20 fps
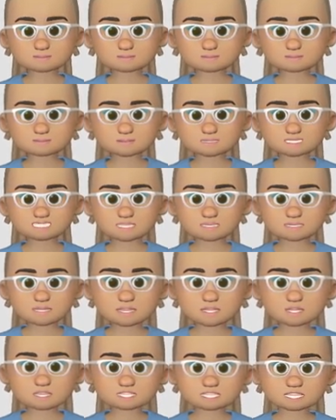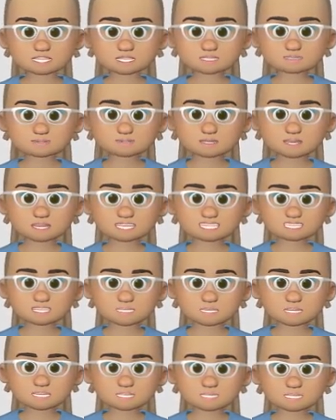So as you can observe, that is
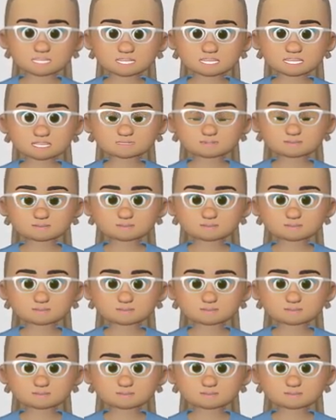the difference